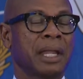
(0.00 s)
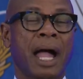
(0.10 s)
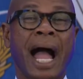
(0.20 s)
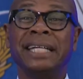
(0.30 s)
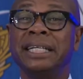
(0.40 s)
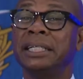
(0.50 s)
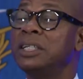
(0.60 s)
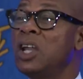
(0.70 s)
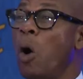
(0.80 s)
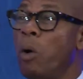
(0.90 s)
I
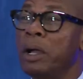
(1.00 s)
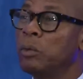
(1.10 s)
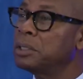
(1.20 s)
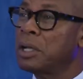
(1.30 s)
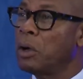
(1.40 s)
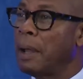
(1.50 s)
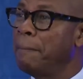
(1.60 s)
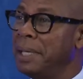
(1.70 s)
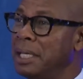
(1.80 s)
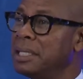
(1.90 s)
didn't know it was going to
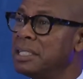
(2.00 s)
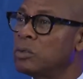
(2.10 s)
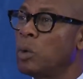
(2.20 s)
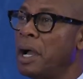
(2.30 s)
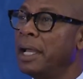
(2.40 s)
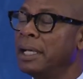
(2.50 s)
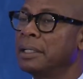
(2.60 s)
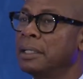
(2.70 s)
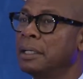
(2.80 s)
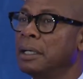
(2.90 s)
be this way.
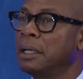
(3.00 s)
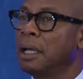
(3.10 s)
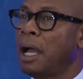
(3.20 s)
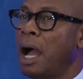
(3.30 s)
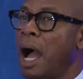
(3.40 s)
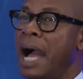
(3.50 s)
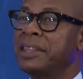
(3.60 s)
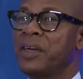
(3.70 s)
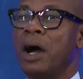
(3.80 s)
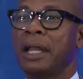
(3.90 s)
I
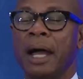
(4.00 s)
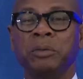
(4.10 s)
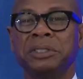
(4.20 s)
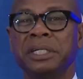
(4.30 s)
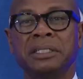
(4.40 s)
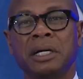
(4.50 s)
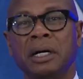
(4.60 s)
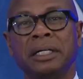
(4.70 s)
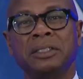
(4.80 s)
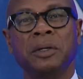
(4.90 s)
thought I was just
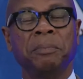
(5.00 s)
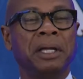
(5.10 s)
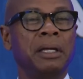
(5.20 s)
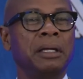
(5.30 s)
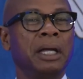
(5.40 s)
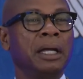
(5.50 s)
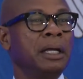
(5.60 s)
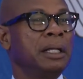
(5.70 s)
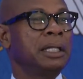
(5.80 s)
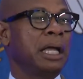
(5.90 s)
going to be
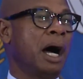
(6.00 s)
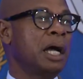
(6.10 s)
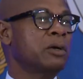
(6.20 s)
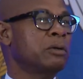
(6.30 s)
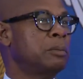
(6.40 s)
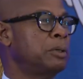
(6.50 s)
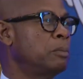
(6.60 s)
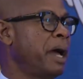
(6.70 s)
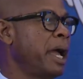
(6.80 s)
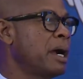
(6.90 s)
the honorable
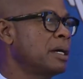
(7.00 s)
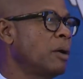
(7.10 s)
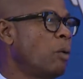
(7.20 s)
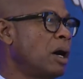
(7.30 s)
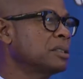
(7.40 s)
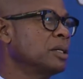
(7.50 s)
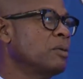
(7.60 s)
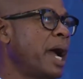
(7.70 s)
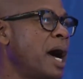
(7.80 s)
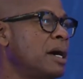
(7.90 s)
mayor that walked
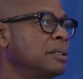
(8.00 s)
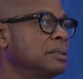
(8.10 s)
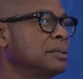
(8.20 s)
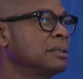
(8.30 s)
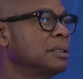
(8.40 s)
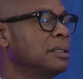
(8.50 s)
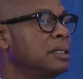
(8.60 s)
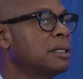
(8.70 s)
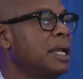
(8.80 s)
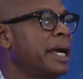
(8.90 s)
around
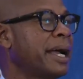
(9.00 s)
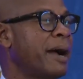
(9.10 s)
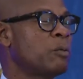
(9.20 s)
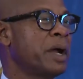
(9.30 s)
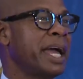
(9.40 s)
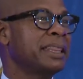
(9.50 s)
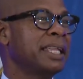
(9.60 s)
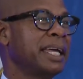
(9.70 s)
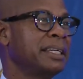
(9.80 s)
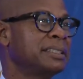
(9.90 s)
look like I ran
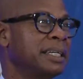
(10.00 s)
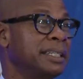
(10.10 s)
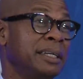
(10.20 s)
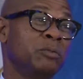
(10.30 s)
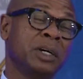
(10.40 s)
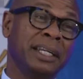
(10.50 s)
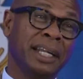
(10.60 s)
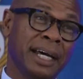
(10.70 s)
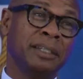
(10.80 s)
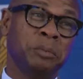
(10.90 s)
things and didn't run
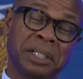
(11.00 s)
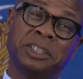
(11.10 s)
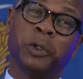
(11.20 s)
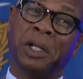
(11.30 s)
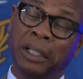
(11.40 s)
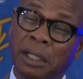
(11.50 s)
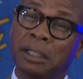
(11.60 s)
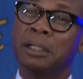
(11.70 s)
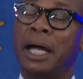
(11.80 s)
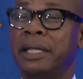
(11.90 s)
nothing, but you can
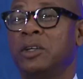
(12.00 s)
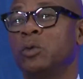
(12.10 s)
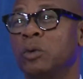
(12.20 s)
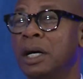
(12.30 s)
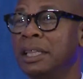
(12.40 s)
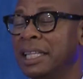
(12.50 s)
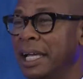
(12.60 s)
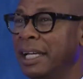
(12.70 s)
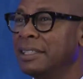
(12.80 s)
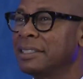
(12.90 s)
look like you run
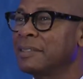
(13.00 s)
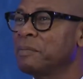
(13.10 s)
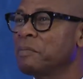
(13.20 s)
things.